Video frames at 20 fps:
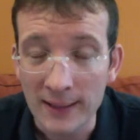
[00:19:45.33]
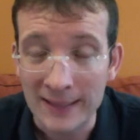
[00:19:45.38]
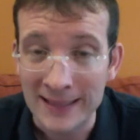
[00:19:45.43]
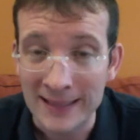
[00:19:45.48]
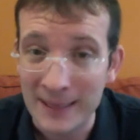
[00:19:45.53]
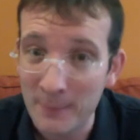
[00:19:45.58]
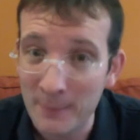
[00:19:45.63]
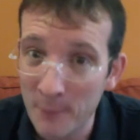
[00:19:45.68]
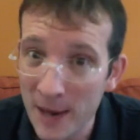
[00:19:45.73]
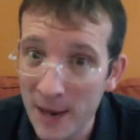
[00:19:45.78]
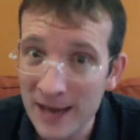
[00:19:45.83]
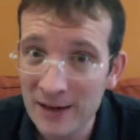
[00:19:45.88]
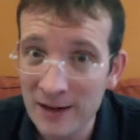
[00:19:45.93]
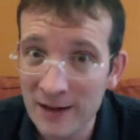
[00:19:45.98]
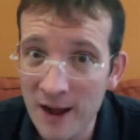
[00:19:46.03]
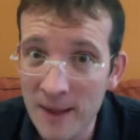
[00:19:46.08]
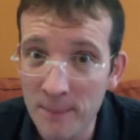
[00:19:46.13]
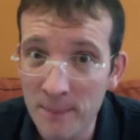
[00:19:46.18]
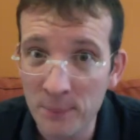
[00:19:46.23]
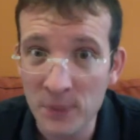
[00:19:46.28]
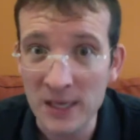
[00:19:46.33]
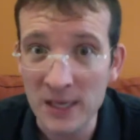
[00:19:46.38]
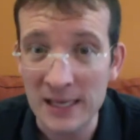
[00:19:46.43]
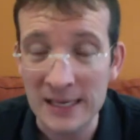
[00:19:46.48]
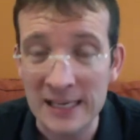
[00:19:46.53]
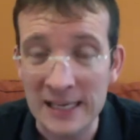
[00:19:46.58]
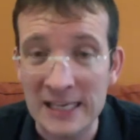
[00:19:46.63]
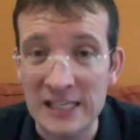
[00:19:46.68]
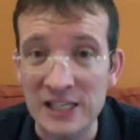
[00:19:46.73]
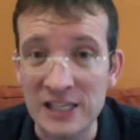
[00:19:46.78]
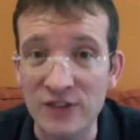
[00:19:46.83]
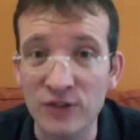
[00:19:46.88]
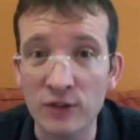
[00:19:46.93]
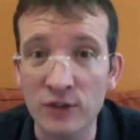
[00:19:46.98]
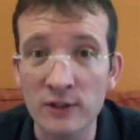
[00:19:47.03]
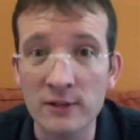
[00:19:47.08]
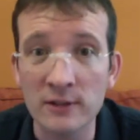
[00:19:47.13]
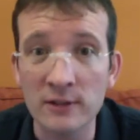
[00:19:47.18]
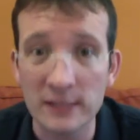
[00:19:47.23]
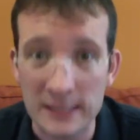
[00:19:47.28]
that might not be easy for
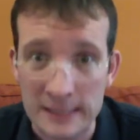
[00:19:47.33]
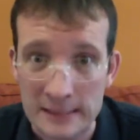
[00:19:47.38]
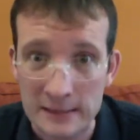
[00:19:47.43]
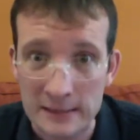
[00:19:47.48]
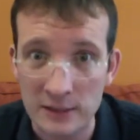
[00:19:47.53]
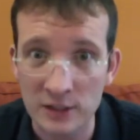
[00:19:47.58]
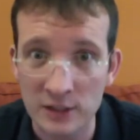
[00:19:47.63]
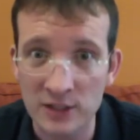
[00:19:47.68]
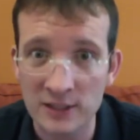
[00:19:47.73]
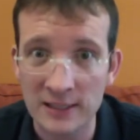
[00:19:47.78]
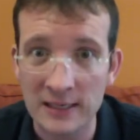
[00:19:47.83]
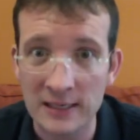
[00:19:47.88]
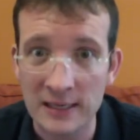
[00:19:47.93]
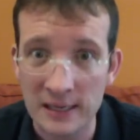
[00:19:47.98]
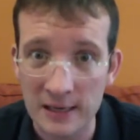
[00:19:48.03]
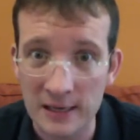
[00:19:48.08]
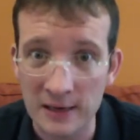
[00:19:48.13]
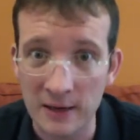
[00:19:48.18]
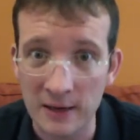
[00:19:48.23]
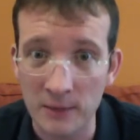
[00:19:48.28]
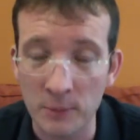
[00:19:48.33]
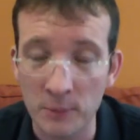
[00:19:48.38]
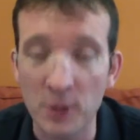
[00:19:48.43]
little ears to hear.